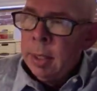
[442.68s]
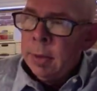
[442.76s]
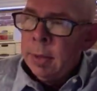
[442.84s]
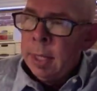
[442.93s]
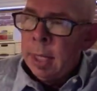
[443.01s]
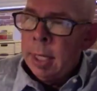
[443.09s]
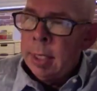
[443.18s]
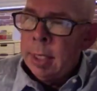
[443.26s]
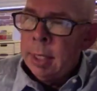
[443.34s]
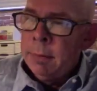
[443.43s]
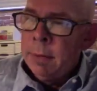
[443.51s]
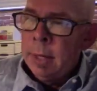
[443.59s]
that
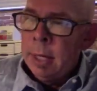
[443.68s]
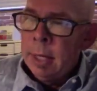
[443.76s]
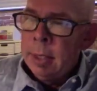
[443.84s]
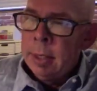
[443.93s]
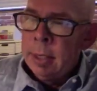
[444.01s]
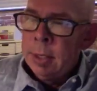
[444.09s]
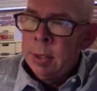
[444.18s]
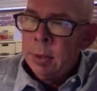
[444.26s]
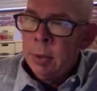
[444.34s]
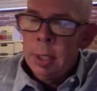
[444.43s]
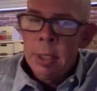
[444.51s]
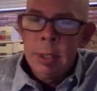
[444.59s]
identified
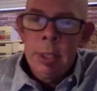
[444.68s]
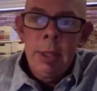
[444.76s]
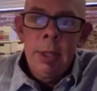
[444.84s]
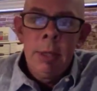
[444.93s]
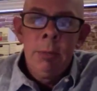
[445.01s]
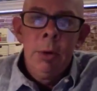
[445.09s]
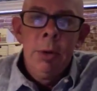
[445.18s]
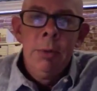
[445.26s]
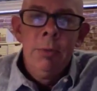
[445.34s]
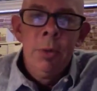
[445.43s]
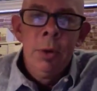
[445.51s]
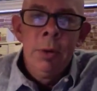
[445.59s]
historic as anything more than
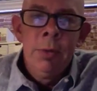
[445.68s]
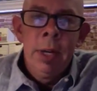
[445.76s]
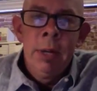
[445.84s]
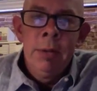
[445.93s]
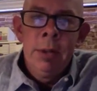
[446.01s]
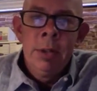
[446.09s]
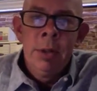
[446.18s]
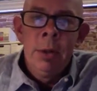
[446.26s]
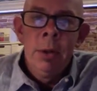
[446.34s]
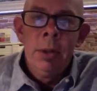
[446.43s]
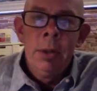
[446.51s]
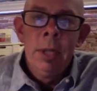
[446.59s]
45 years
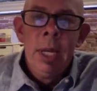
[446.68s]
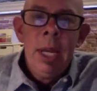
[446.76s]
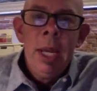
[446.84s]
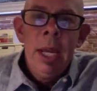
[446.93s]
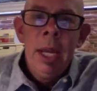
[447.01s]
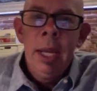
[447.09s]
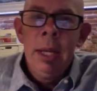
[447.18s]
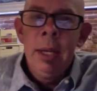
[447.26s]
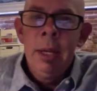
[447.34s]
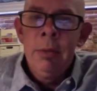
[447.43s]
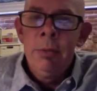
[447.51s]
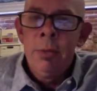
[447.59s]
old, and
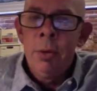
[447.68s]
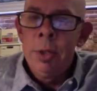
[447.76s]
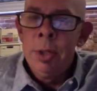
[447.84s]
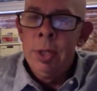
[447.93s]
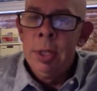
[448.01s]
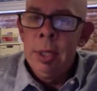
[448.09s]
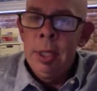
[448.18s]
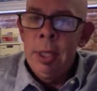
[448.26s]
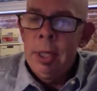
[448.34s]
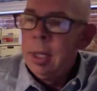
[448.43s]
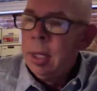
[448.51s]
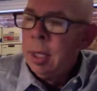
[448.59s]

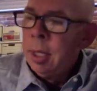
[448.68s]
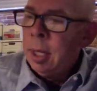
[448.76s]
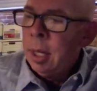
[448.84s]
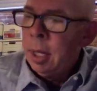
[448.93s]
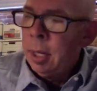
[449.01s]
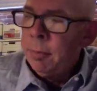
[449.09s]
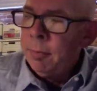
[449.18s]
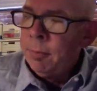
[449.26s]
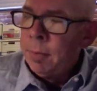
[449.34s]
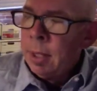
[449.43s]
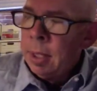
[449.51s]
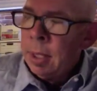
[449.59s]
unfortunately, a
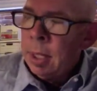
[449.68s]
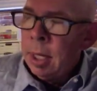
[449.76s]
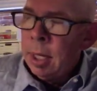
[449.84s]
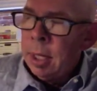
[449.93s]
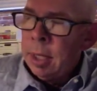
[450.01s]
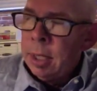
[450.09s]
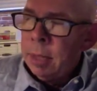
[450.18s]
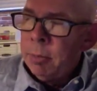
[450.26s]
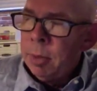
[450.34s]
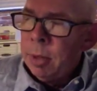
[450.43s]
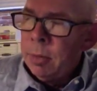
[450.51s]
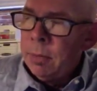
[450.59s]

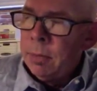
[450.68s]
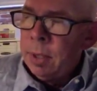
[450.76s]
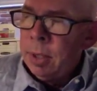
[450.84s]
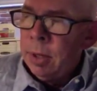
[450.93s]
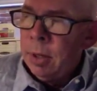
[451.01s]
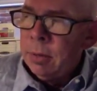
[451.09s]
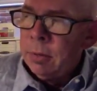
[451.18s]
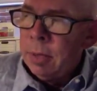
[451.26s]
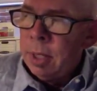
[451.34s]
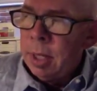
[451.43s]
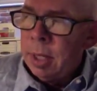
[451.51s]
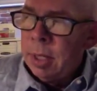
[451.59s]
number,
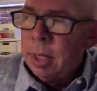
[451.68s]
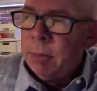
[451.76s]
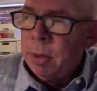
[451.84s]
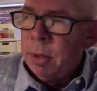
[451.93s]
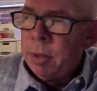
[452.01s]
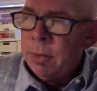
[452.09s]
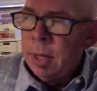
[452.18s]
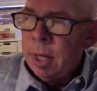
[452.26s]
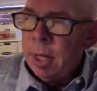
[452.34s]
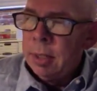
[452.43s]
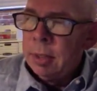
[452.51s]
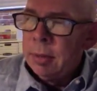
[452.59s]
if
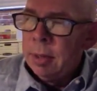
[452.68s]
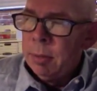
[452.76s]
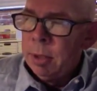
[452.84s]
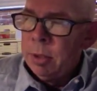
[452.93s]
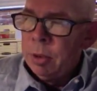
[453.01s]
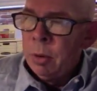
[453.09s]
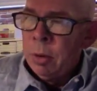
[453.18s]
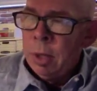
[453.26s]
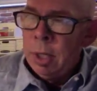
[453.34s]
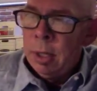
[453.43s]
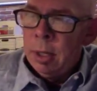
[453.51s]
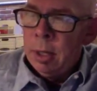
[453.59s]
not a
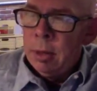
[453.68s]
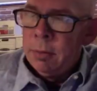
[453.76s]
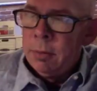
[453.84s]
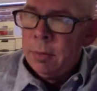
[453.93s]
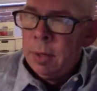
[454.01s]
majority of